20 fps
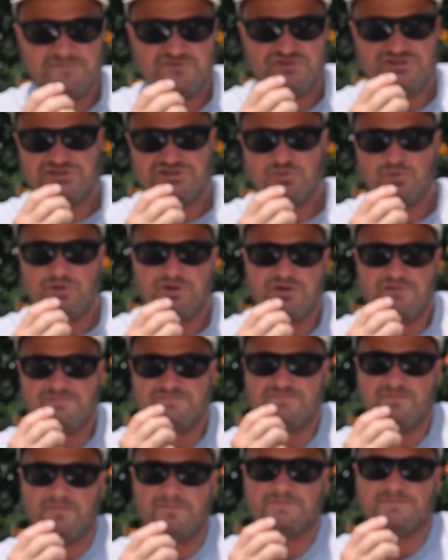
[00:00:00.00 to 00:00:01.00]
you get to where
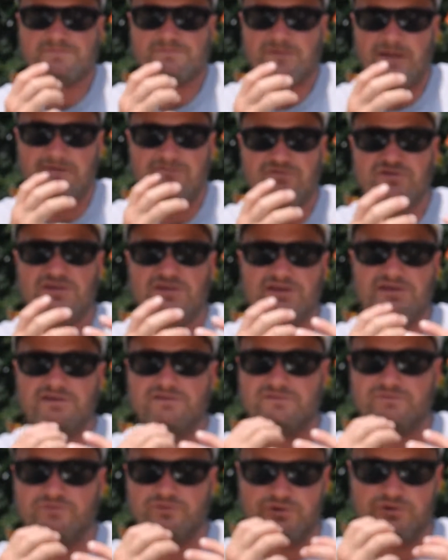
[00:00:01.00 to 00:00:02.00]
everything
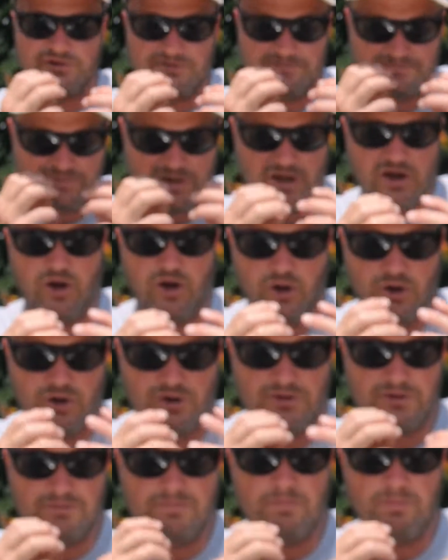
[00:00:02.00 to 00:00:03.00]
is very hard
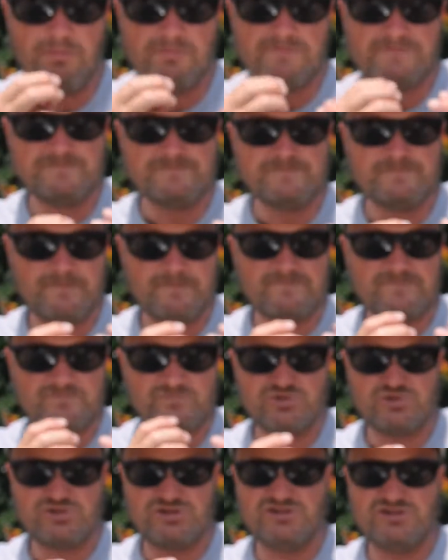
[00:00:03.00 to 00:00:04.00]
and
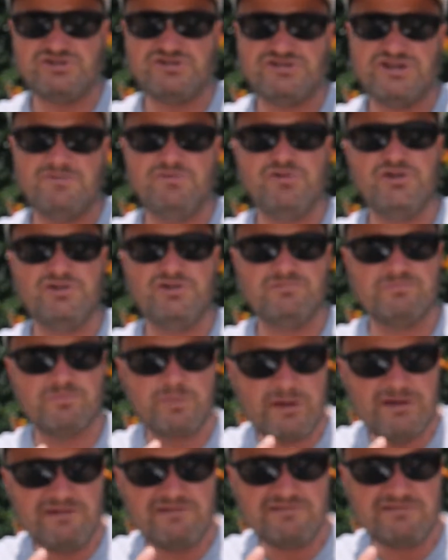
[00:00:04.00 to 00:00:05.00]
crunchy, and you can
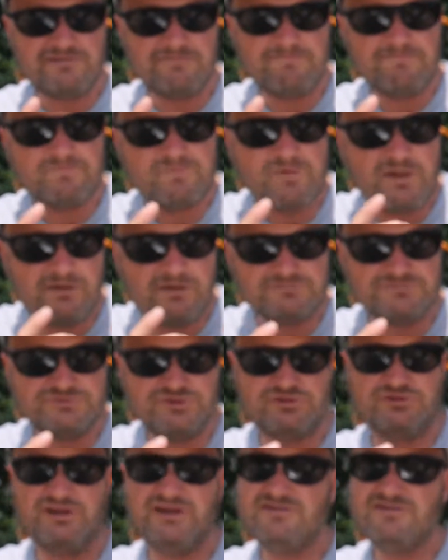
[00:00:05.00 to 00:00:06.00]

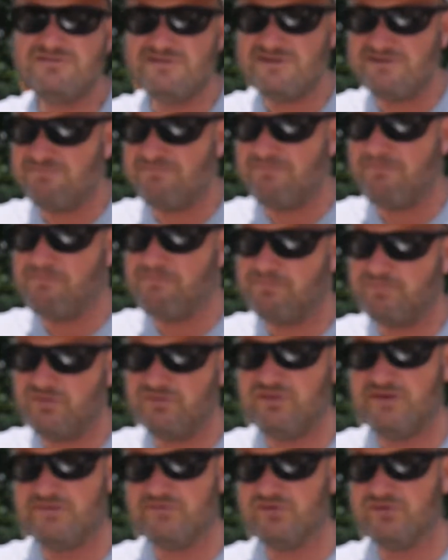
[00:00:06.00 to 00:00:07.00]
start tasting the
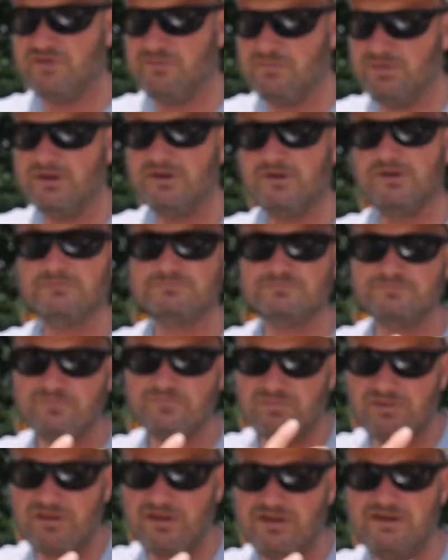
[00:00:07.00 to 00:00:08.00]
flavors of the beer
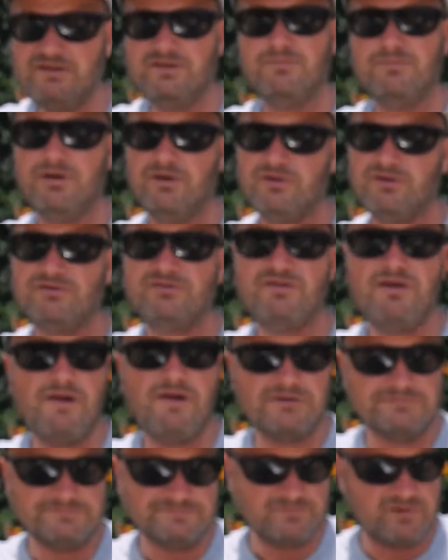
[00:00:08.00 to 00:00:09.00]
in the berries,
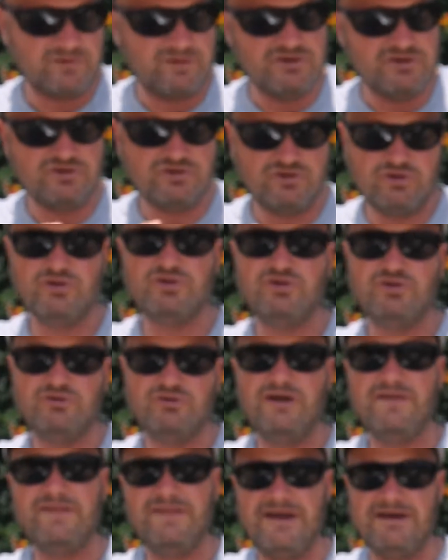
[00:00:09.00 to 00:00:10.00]
then you know you're
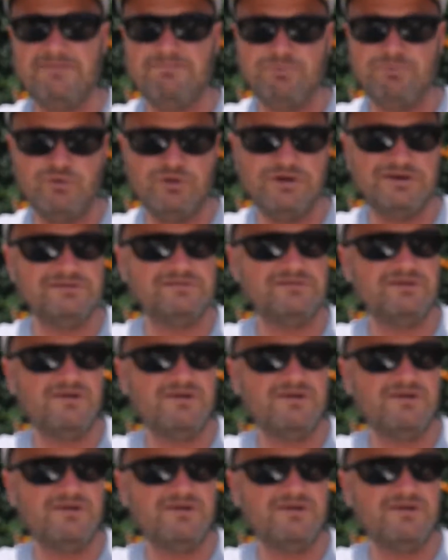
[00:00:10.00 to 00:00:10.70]
at that point.